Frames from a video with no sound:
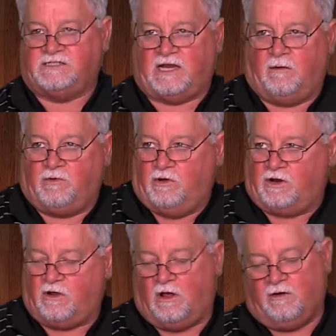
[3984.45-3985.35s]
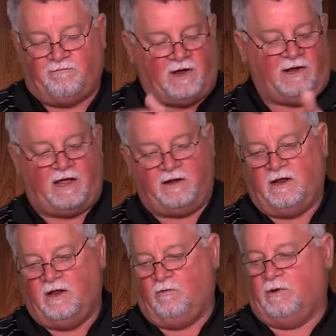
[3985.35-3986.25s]
Say I'm going to call and find out
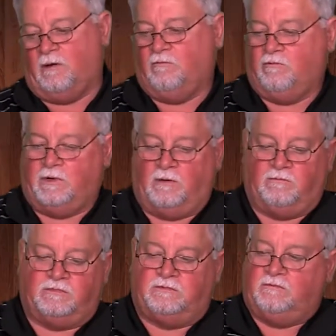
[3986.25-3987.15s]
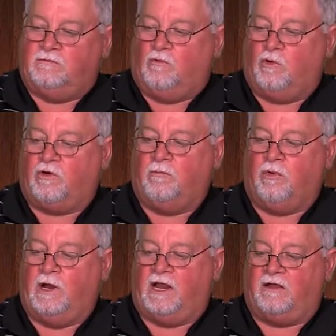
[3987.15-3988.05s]
when I'm ordering brick.